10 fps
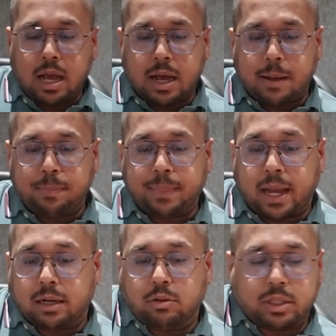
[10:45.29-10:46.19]

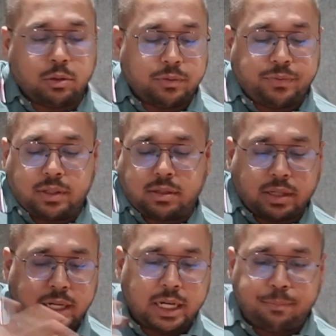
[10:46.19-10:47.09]
And look, if it's,
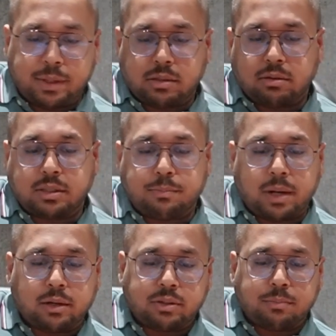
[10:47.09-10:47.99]
again, depends on
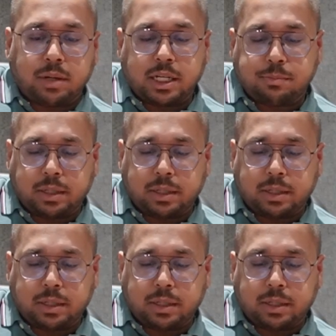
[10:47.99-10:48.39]
supplier to suppliers,